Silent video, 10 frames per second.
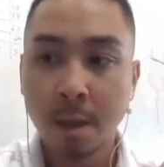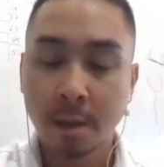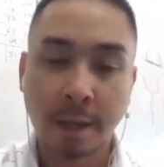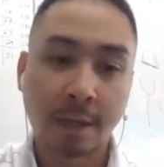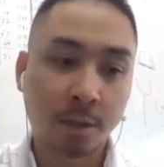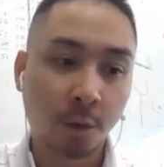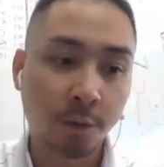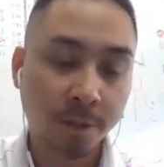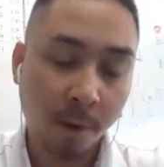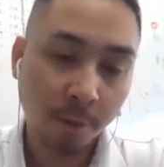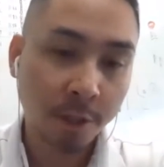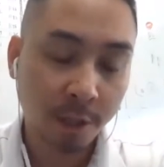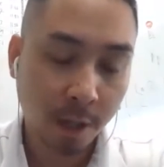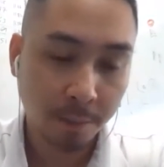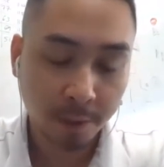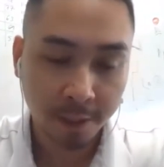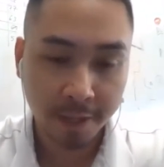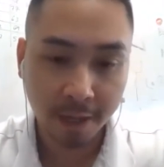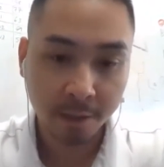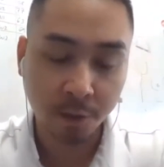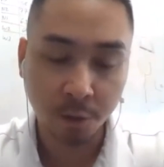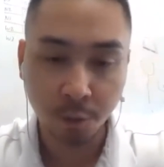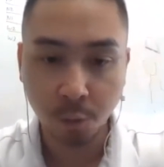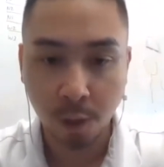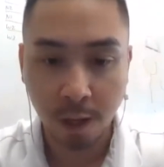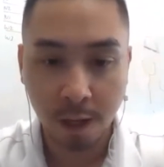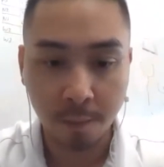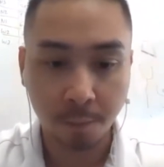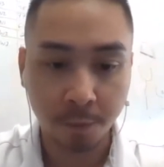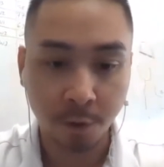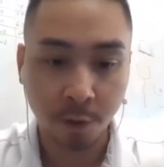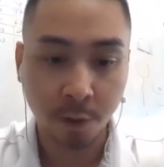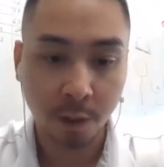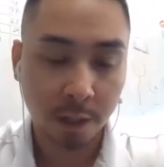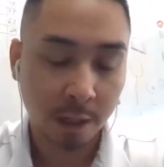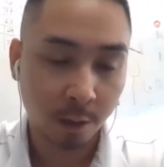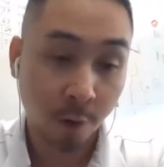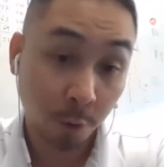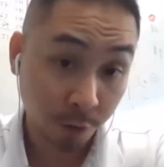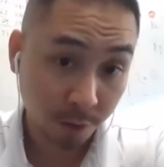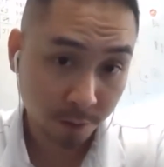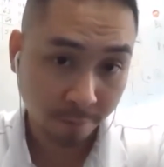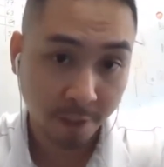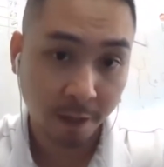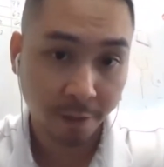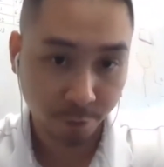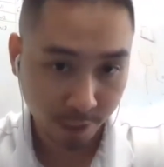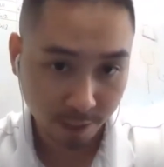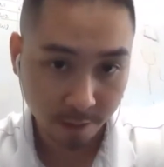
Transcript: Yeah, so the SmartBridge connects to your router via Ethernet.